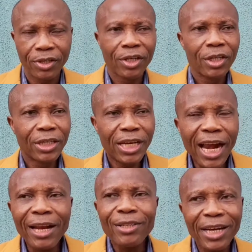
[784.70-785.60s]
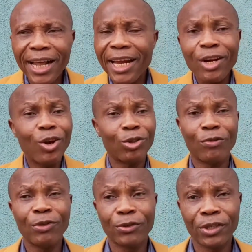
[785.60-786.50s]
There are a lot of
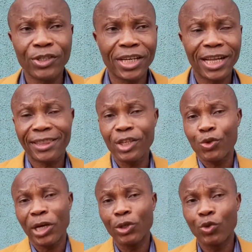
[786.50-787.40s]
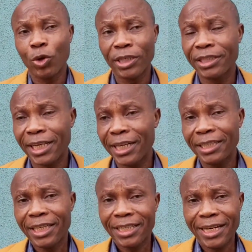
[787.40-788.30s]
new things. There are things you can do on the internet.
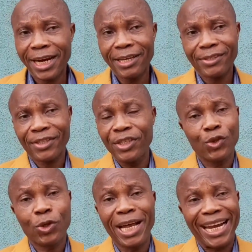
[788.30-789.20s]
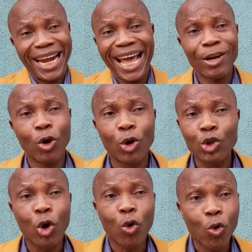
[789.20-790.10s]
There are skills you can learn on
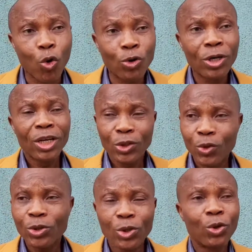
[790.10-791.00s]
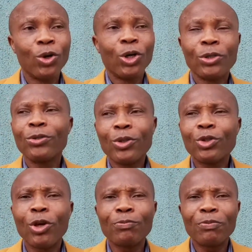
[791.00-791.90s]
your own.
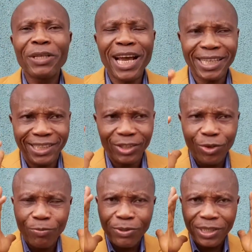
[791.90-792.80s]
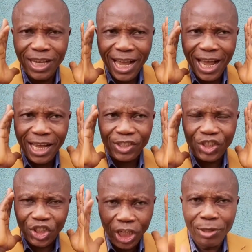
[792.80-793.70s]
Don't be
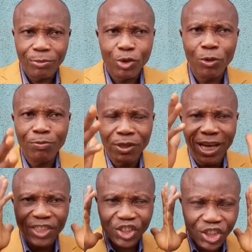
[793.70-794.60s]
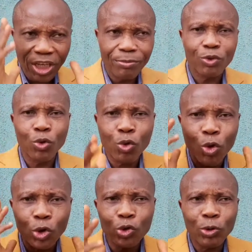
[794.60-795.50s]
ashamed. Don't be ashamed to go
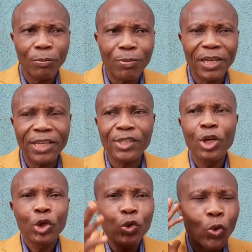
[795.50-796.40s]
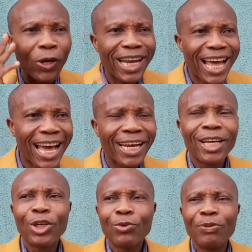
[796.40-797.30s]
to a place to learn.
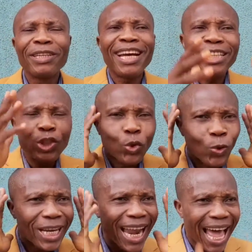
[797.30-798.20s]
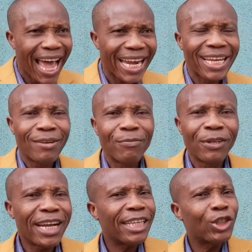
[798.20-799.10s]
Be ready to learn. Be
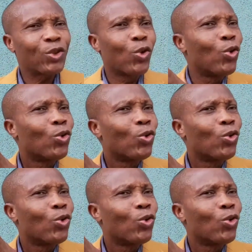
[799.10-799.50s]
ready to